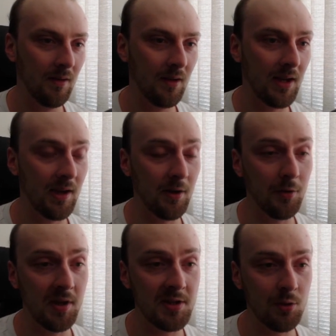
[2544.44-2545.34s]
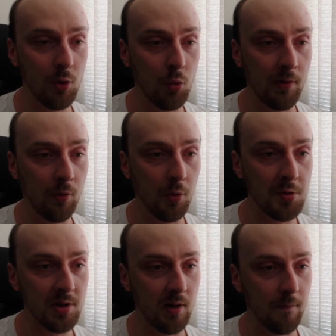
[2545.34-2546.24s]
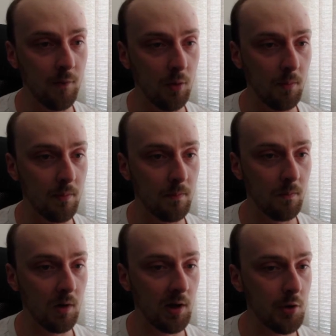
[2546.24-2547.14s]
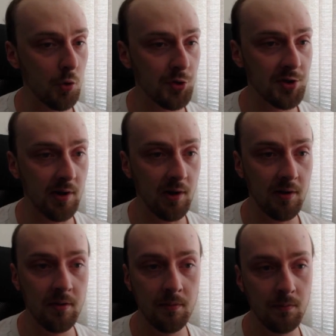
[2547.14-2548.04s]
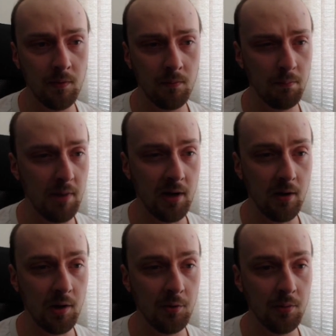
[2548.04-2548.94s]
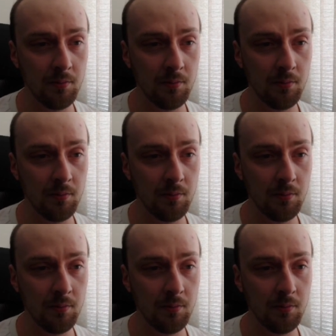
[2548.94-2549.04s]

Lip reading: And these glowing rocks are from like Yoshi's Island background.